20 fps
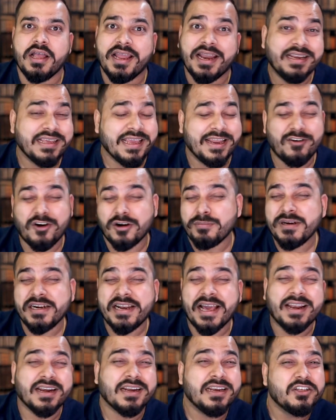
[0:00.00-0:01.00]
it cannot be
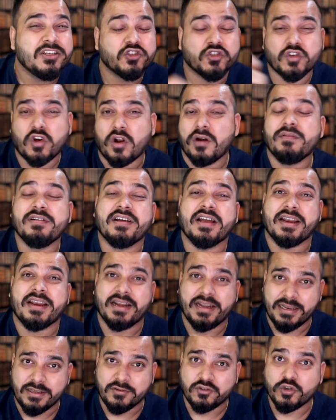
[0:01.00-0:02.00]
directly solved
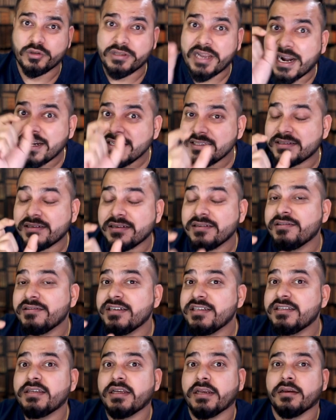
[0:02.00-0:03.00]
correctly so that is the
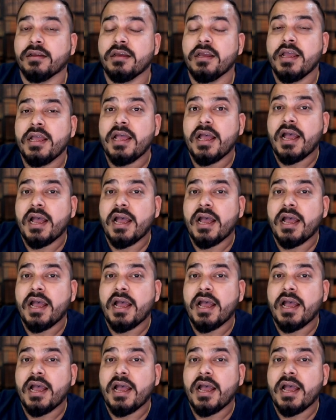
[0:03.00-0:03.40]
reason